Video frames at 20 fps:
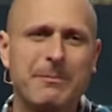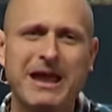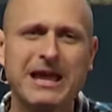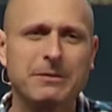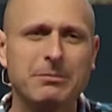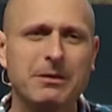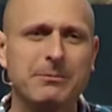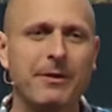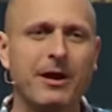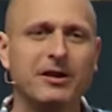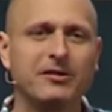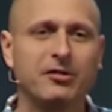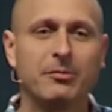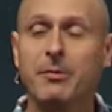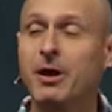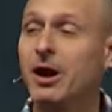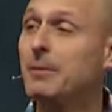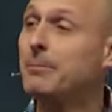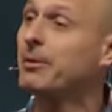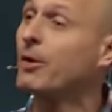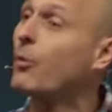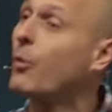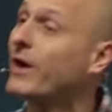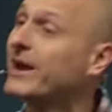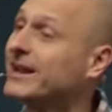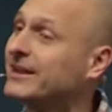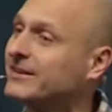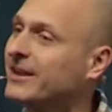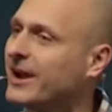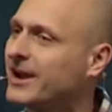make me married to Mary. But what
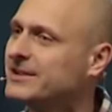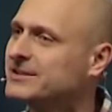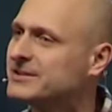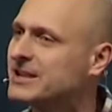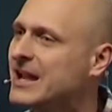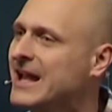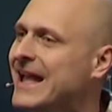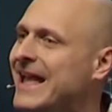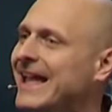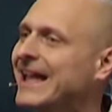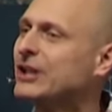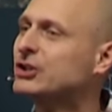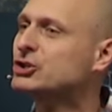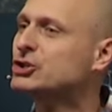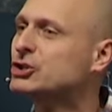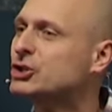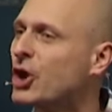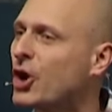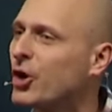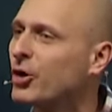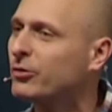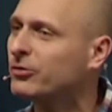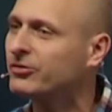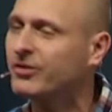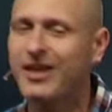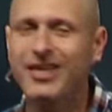it does, it shows